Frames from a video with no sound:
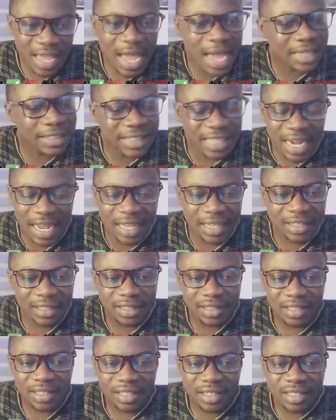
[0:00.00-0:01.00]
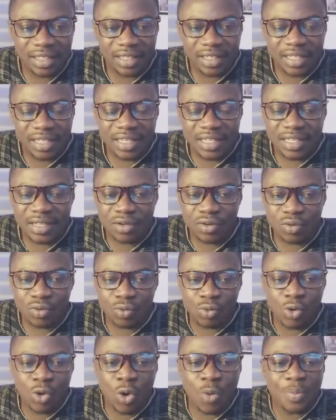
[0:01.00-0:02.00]
And China,
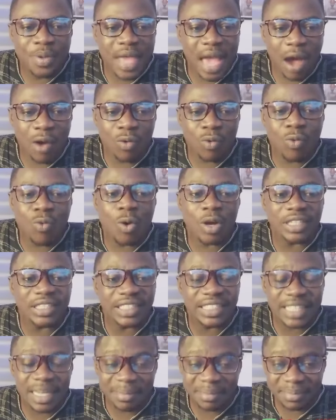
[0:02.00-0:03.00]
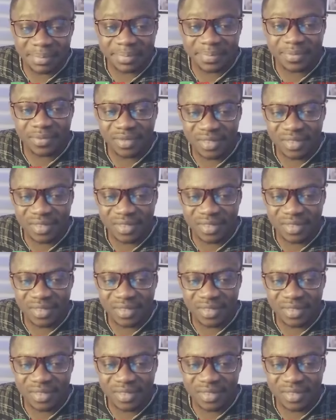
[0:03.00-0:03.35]
we will be at home one seven.